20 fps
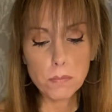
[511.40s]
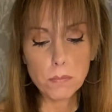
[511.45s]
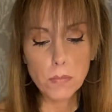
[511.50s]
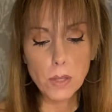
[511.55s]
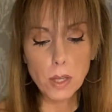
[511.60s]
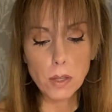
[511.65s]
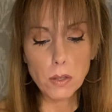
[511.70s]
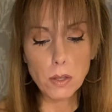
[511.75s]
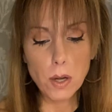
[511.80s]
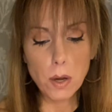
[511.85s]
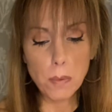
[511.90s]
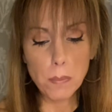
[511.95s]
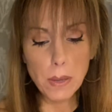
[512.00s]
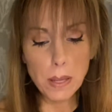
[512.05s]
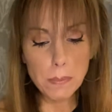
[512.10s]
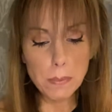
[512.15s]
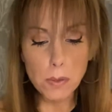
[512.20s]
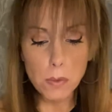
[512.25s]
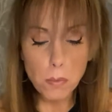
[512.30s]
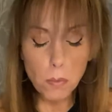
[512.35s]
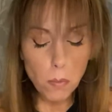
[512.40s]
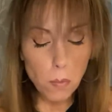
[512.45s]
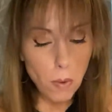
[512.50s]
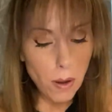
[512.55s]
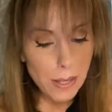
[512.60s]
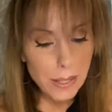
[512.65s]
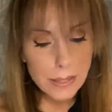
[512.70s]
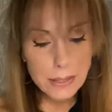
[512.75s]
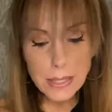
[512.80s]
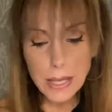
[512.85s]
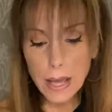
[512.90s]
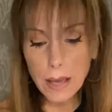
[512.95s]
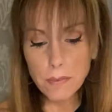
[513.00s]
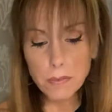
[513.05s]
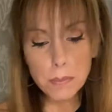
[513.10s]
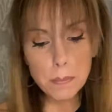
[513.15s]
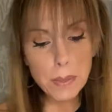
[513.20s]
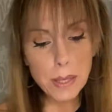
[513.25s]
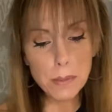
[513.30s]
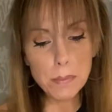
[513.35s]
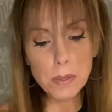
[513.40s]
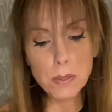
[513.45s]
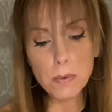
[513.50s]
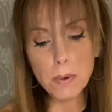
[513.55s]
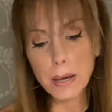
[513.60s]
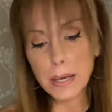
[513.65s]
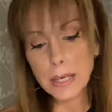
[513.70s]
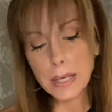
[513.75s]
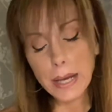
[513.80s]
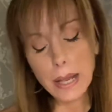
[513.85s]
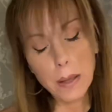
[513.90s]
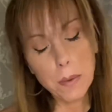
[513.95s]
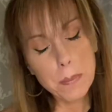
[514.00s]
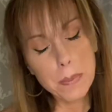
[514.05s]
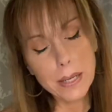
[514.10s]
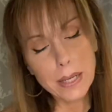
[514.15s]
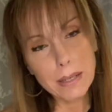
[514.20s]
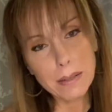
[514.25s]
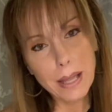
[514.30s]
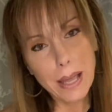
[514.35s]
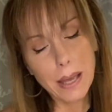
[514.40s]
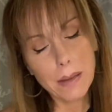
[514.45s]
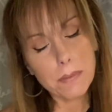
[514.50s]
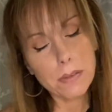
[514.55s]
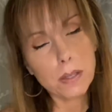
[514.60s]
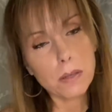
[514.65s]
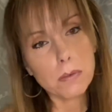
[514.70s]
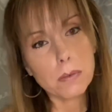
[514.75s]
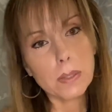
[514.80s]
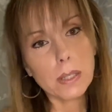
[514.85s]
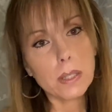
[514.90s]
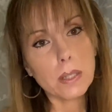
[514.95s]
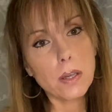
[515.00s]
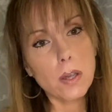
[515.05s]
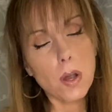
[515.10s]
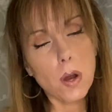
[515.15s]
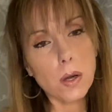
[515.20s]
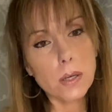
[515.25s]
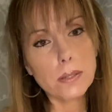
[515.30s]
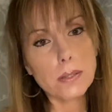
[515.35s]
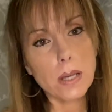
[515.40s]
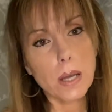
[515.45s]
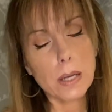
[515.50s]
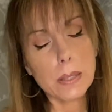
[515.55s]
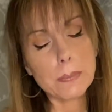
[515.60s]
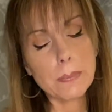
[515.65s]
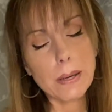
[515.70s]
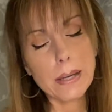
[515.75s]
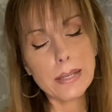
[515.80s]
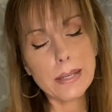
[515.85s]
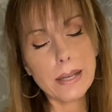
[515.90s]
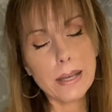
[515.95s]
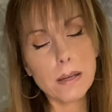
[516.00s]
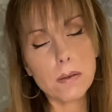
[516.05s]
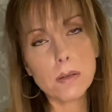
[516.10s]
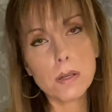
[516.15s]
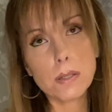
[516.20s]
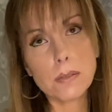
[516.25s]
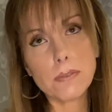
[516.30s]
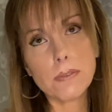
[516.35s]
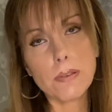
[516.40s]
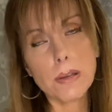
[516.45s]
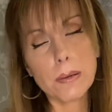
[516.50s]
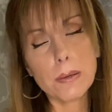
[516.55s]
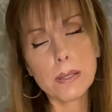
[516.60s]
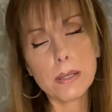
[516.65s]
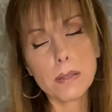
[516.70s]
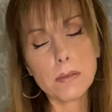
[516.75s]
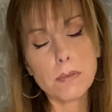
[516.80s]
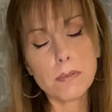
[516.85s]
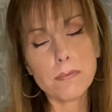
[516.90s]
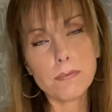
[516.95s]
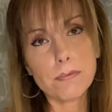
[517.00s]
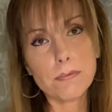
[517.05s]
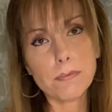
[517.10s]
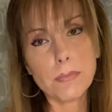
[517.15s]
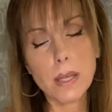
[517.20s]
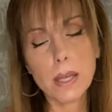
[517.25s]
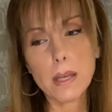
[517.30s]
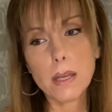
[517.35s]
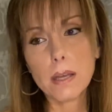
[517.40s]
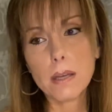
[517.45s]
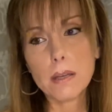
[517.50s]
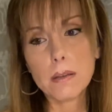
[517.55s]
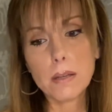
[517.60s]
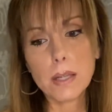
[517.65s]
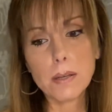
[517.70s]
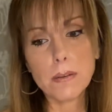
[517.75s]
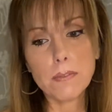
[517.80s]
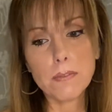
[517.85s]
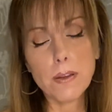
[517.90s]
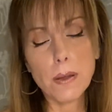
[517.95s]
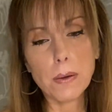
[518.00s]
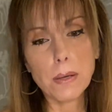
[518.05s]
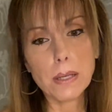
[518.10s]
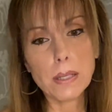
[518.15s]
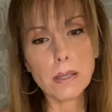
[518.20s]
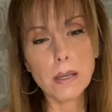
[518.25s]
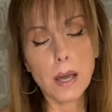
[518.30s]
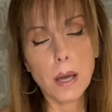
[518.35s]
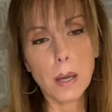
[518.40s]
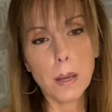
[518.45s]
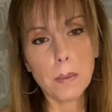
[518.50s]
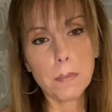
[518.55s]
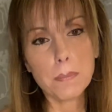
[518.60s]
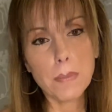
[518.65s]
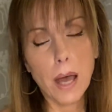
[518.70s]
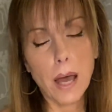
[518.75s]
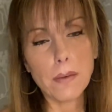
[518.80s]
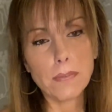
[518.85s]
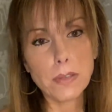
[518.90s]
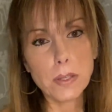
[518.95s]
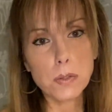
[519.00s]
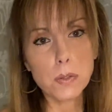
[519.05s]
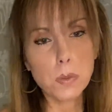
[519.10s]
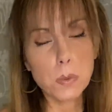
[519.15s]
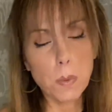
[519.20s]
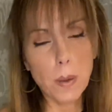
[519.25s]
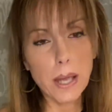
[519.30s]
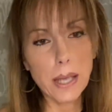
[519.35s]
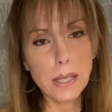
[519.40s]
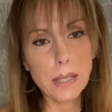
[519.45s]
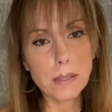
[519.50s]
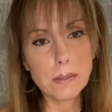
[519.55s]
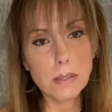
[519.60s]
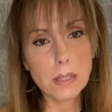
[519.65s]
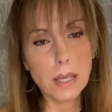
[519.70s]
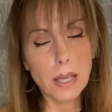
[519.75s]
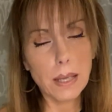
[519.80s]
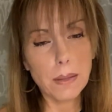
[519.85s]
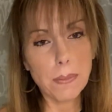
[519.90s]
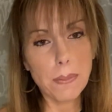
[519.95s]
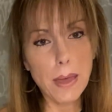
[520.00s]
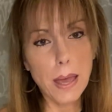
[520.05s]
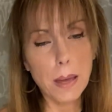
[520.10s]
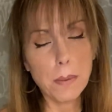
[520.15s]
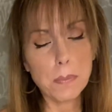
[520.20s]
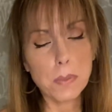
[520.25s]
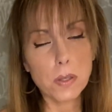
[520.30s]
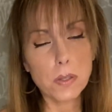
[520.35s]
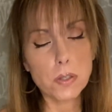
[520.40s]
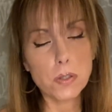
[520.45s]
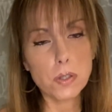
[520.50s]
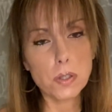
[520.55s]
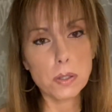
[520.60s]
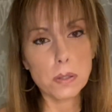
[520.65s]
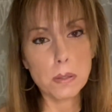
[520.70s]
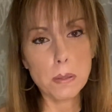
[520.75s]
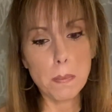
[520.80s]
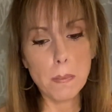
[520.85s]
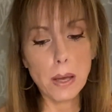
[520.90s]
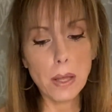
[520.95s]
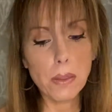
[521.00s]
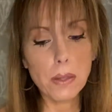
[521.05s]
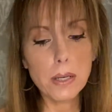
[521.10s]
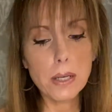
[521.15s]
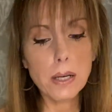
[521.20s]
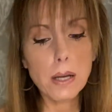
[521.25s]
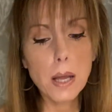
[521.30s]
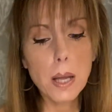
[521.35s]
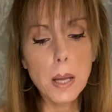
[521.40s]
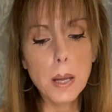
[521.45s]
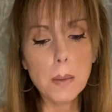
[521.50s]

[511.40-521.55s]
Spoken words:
maybe wanting to have a baby right now, but having a really hard time right now could vary in a very obvious way indicate that, because she's the mother.